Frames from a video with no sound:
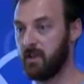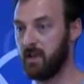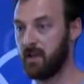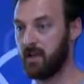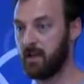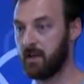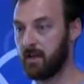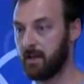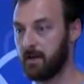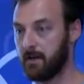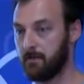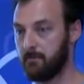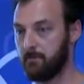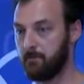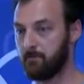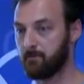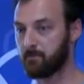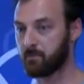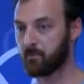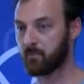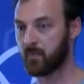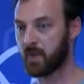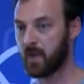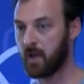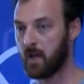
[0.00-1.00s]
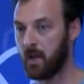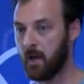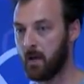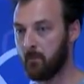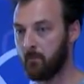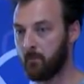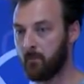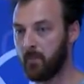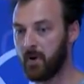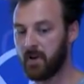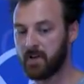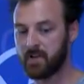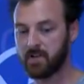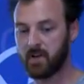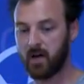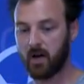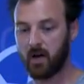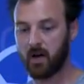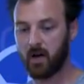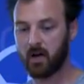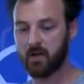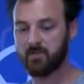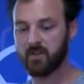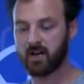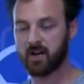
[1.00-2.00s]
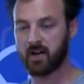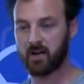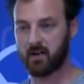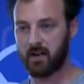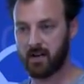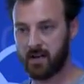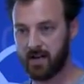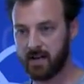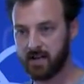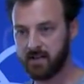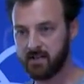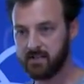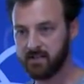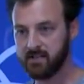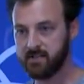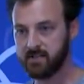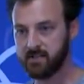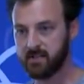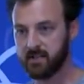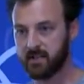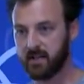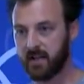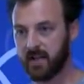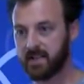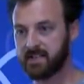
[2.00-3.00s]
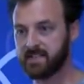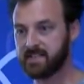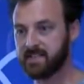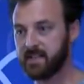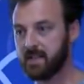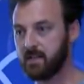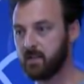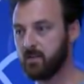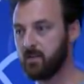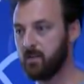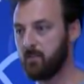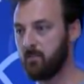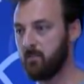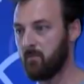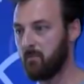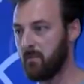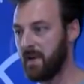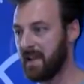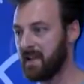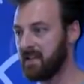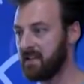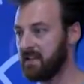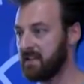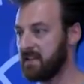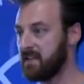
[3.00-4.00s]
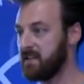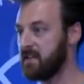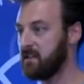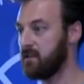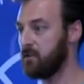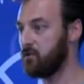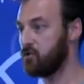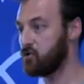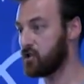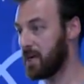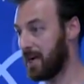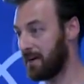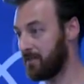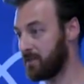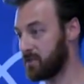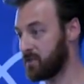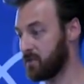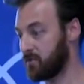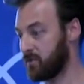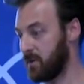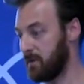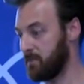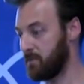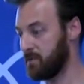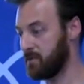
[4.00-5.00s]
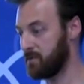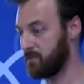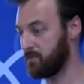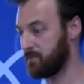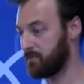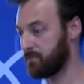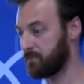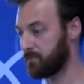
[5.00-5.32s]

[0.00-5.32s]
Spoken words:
But on the client, it's still mainly JavaScript.